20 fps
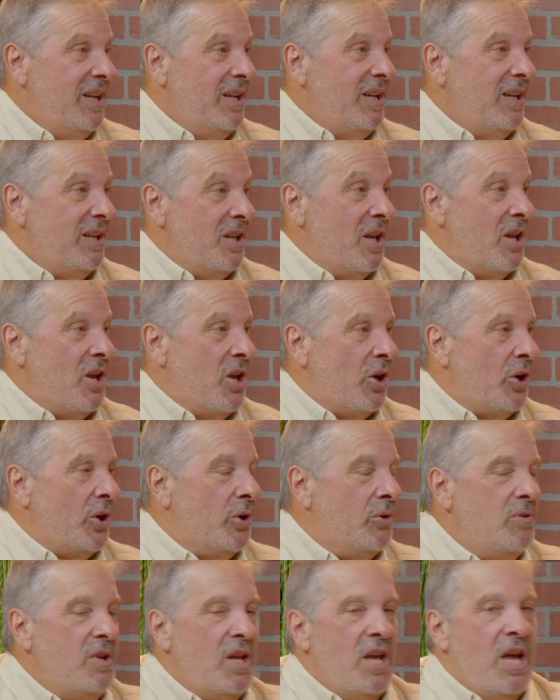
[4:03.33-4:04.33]

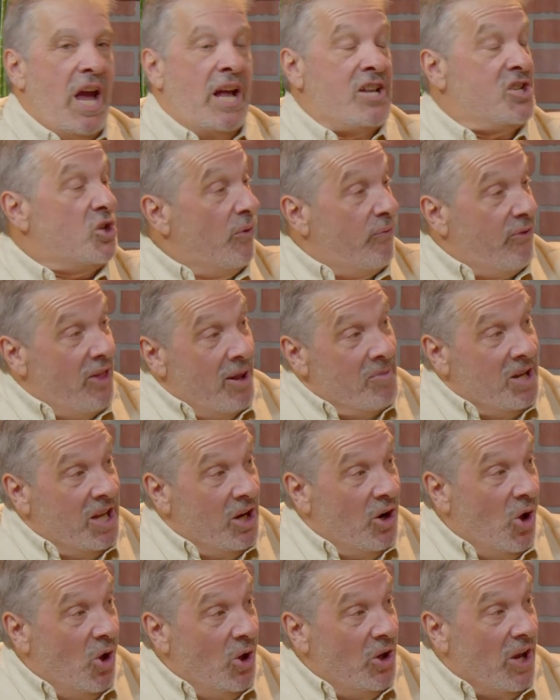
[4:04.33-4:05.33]
And so for them to get
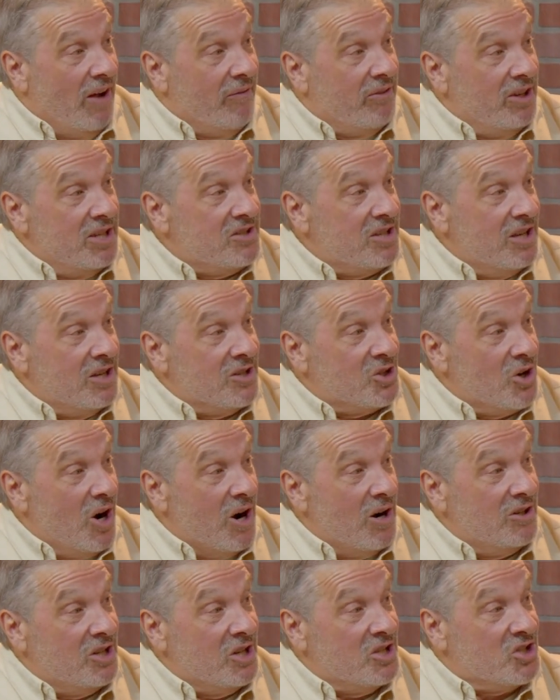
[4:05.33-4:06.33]
a hold of us and
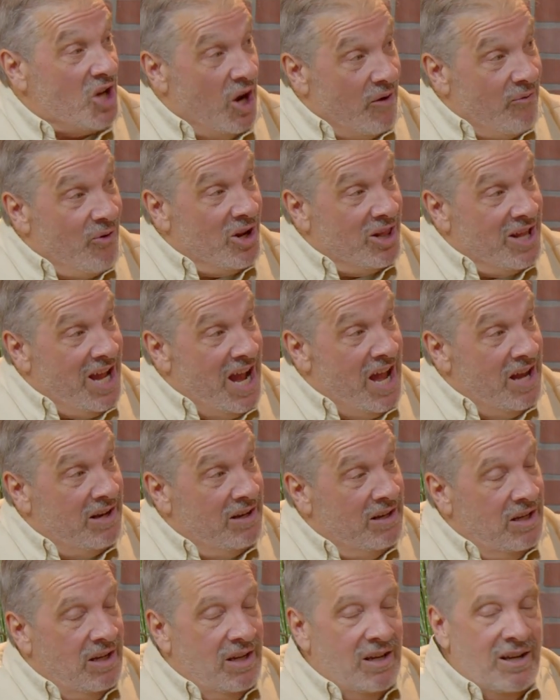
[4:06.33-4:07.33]
start discovering that,
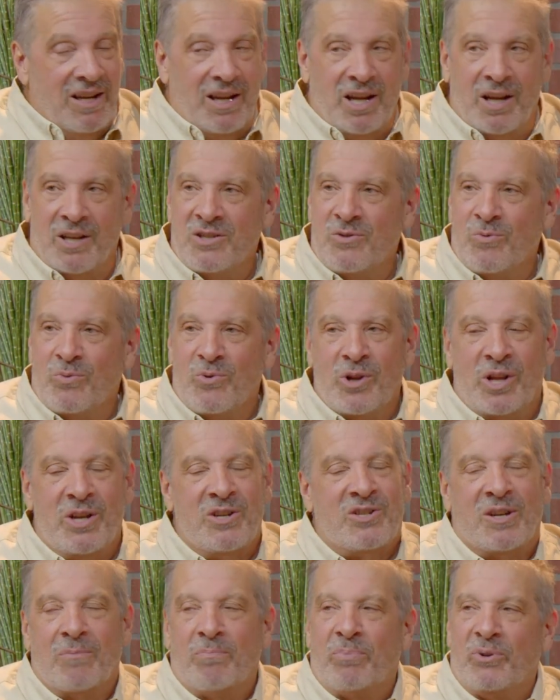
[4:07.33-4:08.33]
it's really
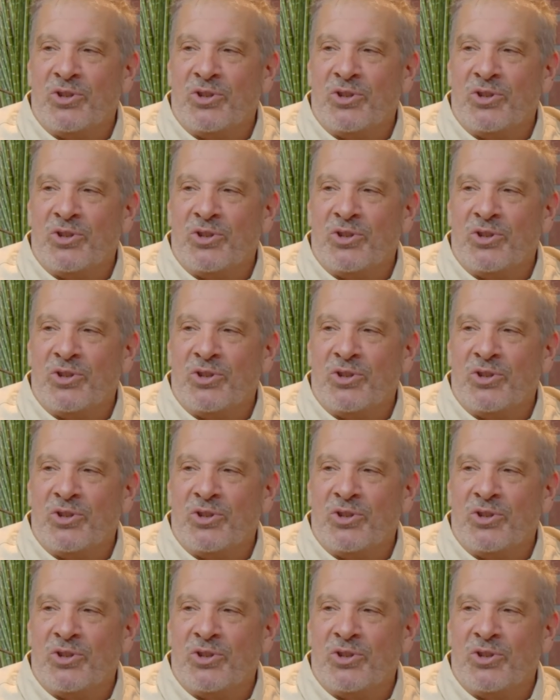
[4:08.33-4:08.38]
simple.